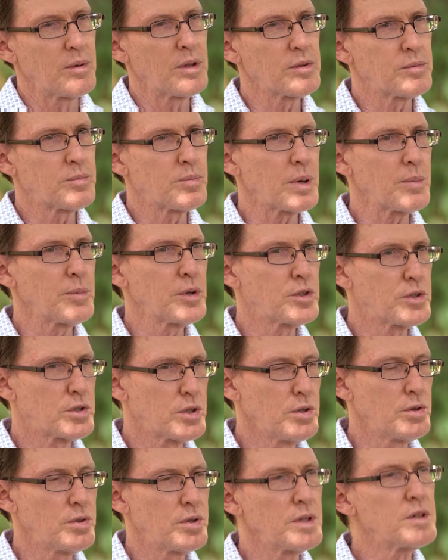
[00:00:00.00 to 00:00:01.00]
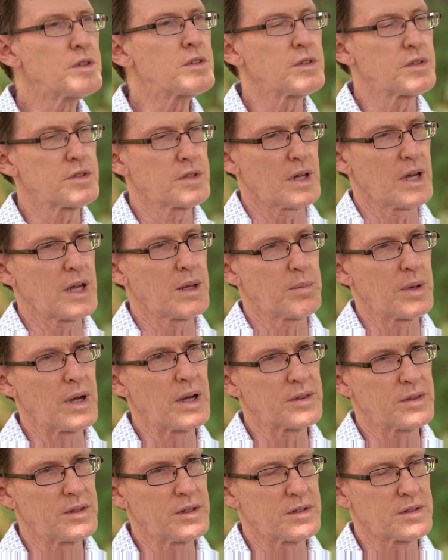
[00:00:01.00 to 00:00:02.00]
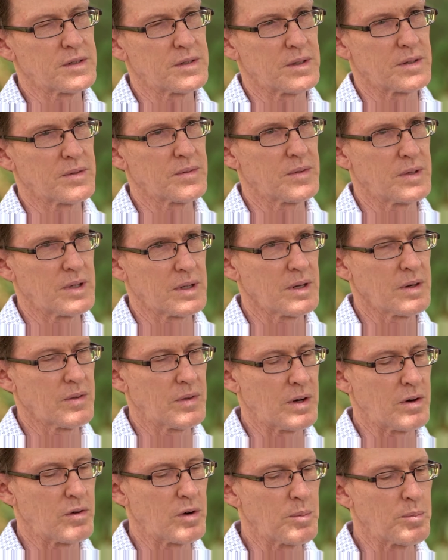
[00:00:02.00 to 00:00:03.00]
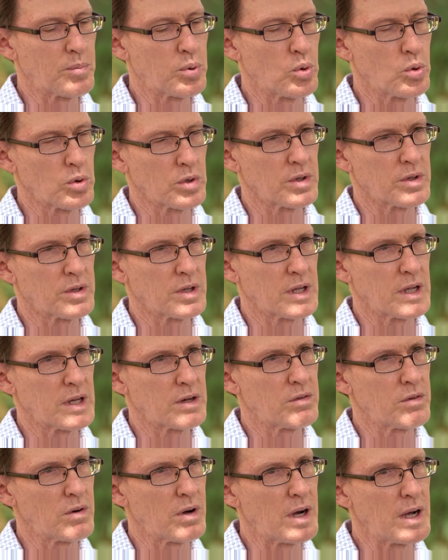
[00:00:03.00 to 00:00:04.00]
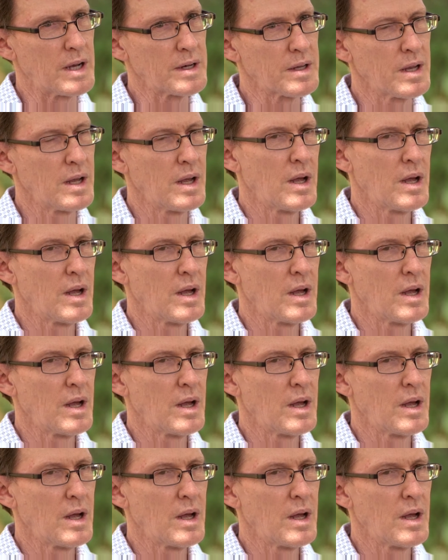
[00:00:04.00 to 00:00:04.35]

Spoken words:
There's probably two things to say about this that are important to get right.